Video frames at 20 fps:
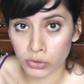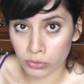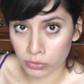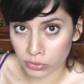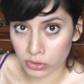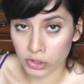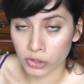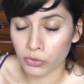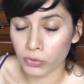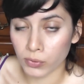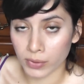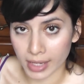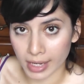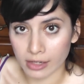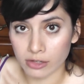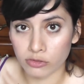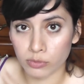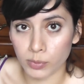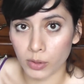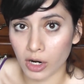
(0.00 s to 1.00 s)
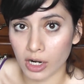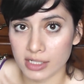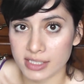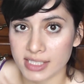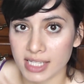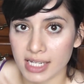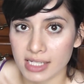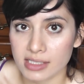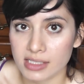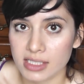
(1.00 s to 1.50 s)
through the creative
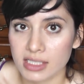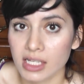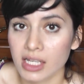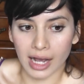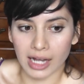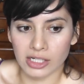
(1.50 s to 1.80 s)
process.